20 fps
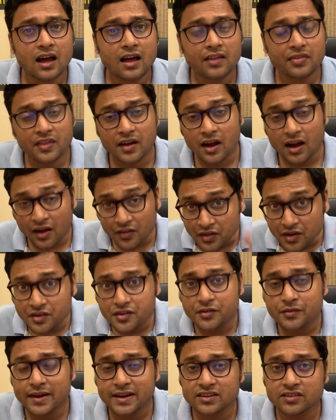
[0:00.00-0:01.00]
The other
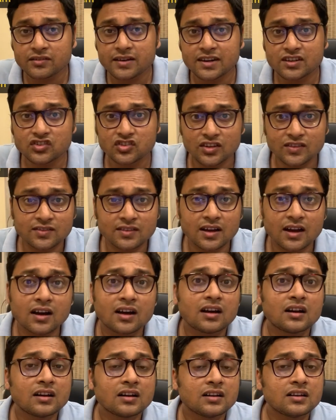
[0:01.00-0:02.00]
director at Chinta,
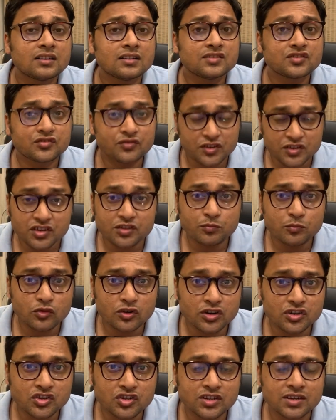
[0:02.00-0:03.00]
Srijit
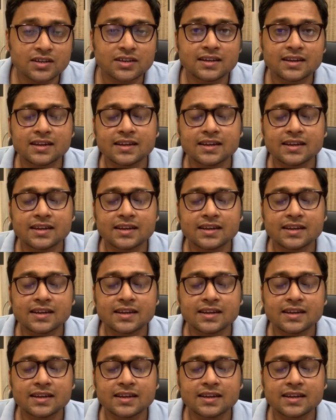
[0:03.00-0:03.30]
Mukherjee,